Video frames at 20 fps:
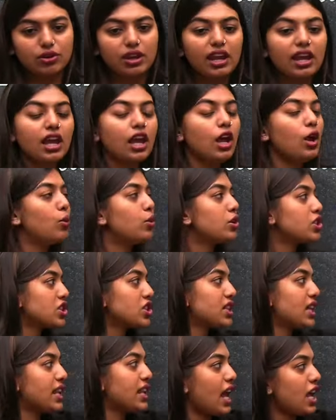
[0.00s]
okay, which
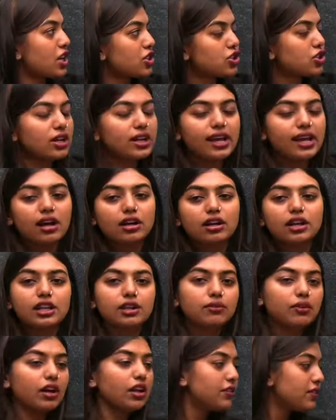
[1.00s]
is the naturally
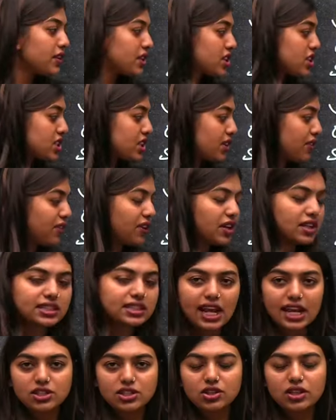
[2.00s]
occurring one, which is the
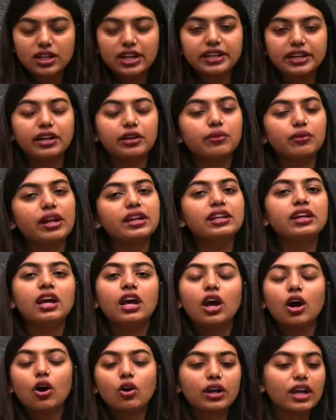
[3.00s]
first isolated one,
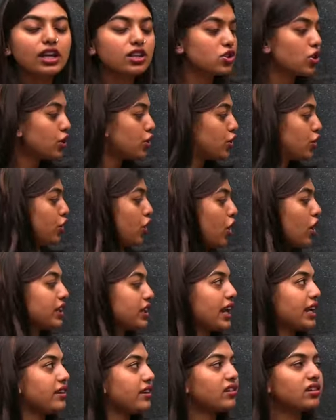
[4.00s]
okay. So, do
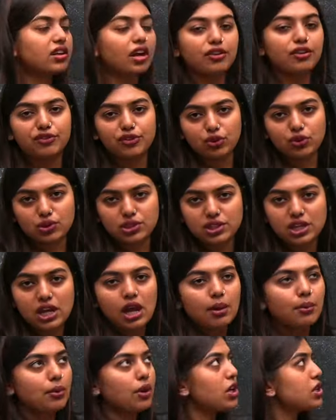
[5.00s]
not get it confused,
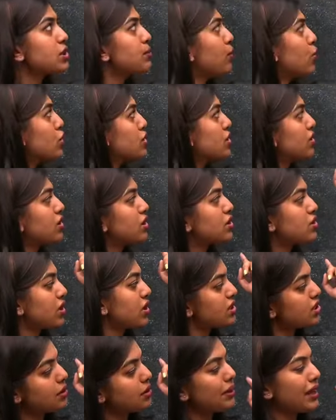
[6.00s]
because most of the
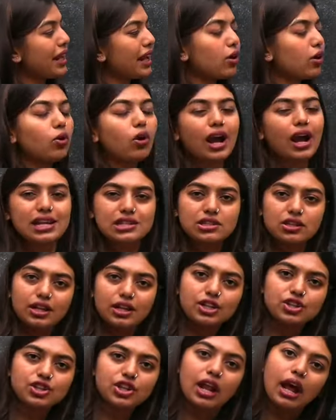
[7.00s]
students will be like, oh,
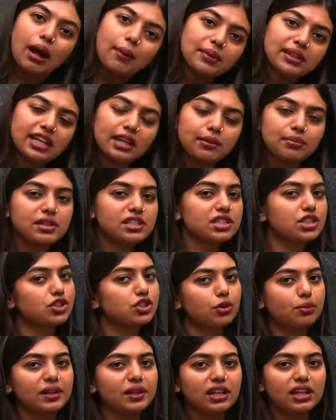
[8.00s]
isolation happened, that means it
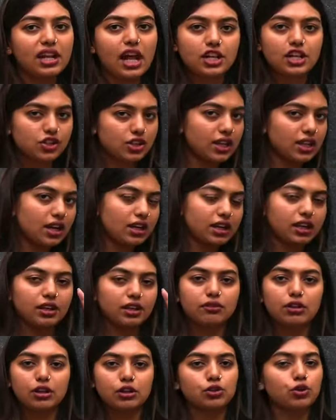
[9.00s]
should be a naturally
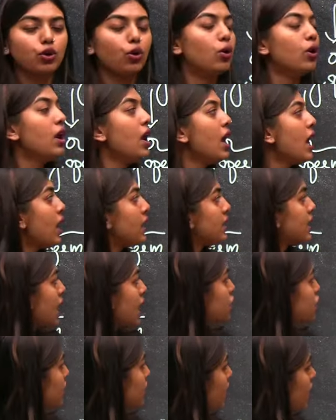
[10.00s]
occurring one. No,
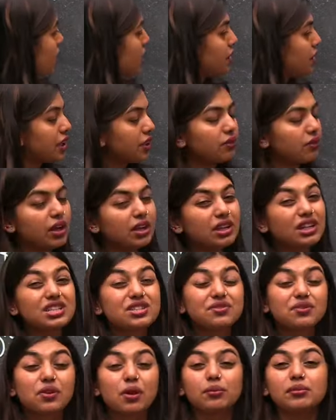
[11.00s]
naturally occurring one
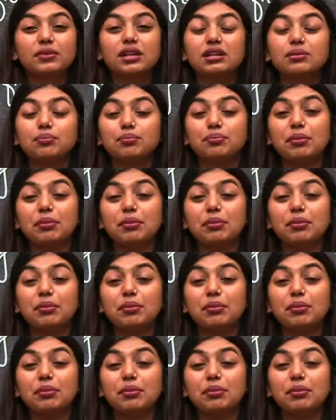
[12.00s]
is from the